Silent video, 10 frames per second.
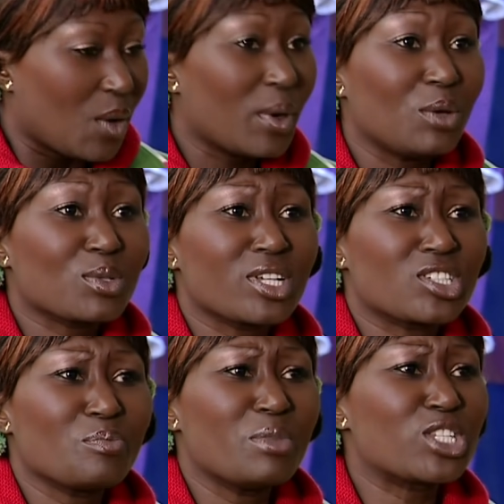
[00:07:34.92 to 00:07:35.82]
Well, it was such
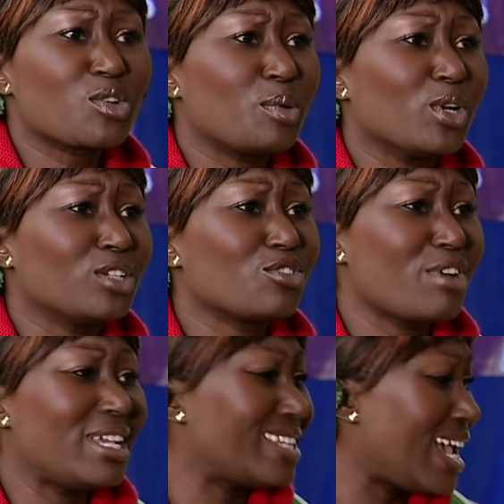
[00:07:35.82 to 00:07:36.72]
a miserable and
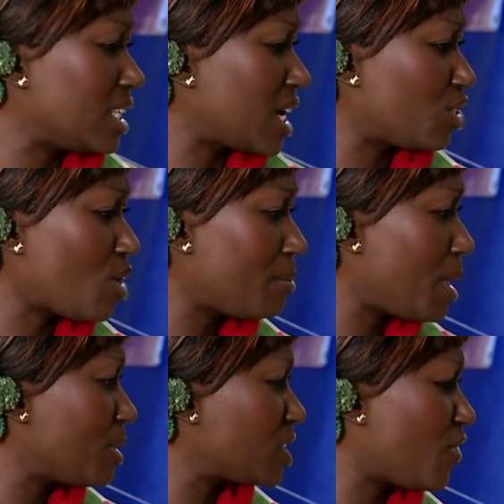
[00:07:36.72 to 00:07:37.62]
grey day that I thought I'd
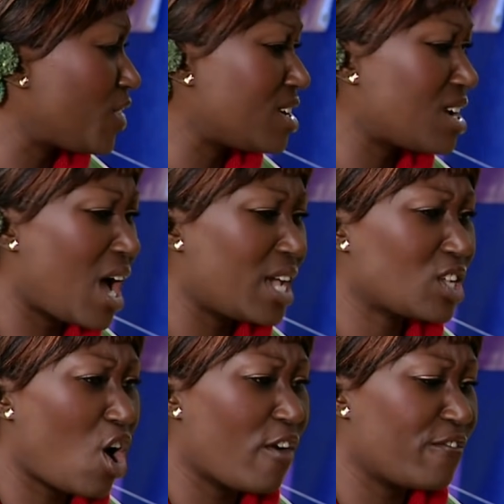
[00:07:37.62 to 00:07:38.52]
make myself a nice
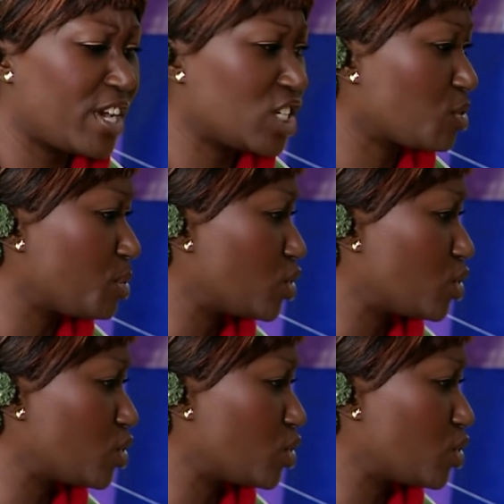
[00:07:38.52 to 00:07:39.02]
hot vegetable